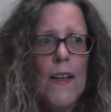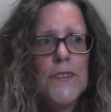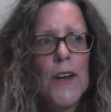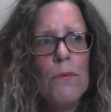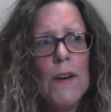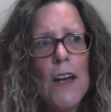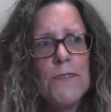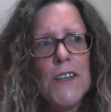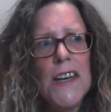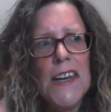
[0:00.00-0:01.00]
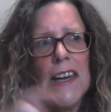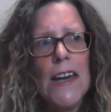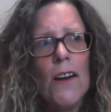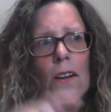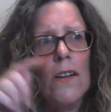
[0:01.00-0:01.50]
So we have to
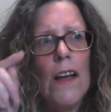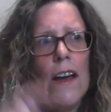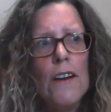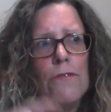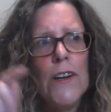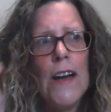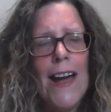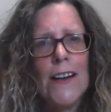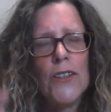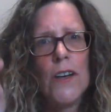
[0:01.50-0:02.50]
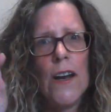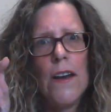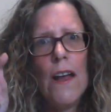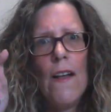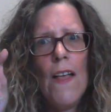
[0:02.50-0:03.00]
heal every
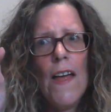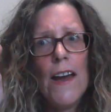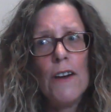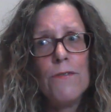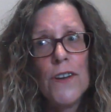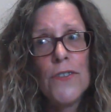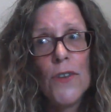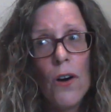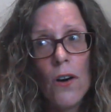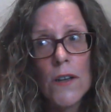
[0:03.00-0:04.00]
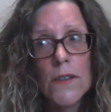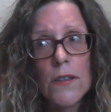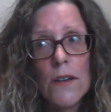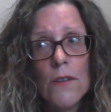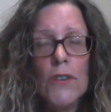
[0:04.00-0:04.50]
action, every
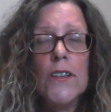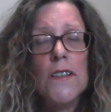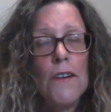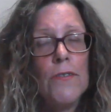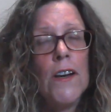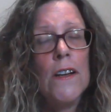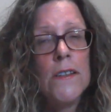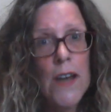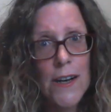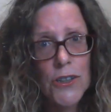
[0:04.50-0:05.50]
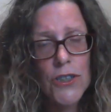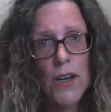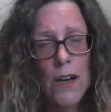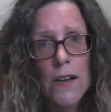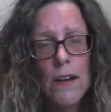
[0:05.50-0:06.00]
thought, which is every
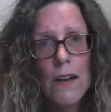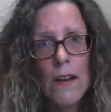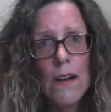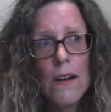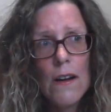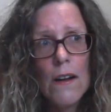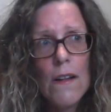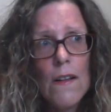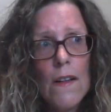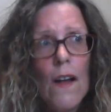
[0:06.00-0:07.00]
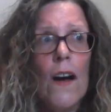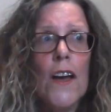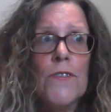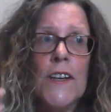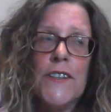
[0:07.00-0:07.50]
intention. I
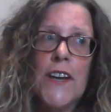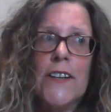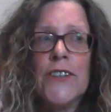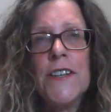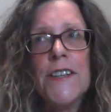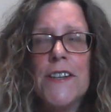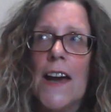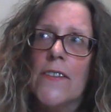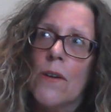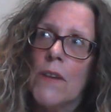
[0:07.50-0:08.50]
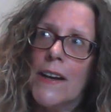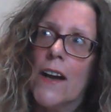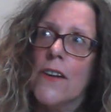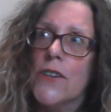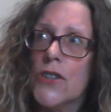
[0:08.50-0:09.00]
have an intention today that I'm going to
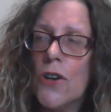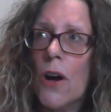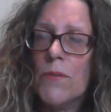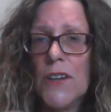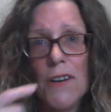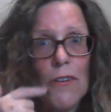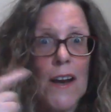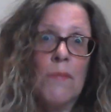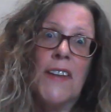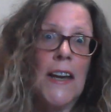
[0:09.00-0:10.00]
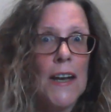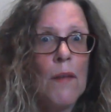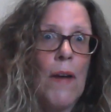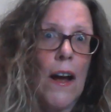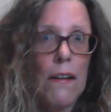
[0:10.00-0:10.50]
go to the shop, so here I am thinking
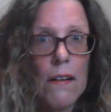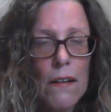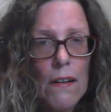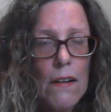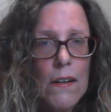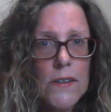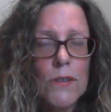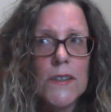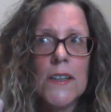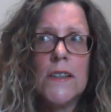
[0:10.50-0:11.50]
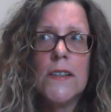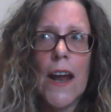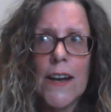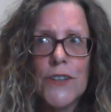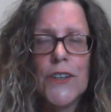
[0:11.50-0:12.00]
about it. So it's an
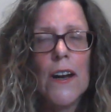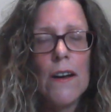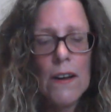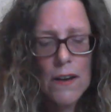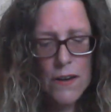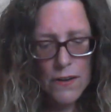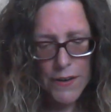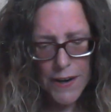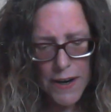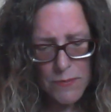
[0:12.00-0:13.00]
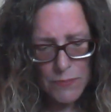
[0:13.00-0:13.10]
intention, okay?